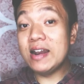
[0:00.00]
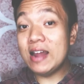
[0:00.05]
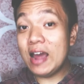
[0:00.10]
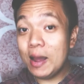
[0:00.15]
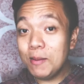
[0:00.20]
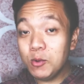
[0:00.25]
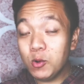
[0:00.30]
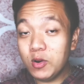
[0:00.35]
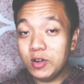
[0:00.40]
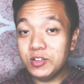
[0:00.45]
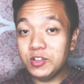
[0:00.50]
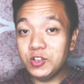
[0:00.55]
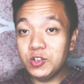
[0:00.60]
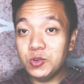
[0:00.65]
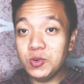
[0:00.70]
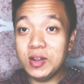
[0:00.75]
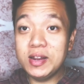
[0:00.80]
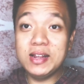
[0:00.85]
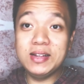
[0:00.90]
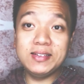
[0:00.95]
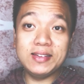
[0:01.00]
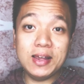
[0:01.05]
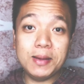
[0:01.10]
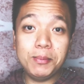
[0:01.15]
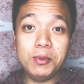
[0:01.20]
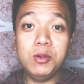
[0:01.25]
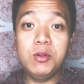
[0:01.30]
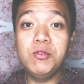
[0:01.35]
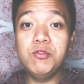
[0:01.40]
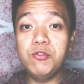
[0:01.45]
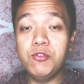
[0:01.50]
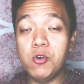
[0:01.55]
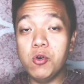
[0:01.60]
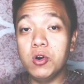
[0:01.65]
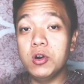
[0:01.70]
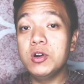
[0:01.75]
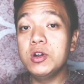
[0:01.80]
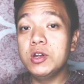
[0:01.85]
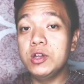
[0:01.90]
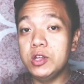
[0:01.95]
I'm going to do an example for
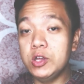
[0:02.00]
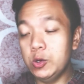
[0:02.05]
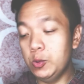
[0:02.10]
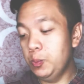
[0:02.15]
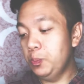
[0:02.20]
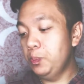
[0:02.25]
you.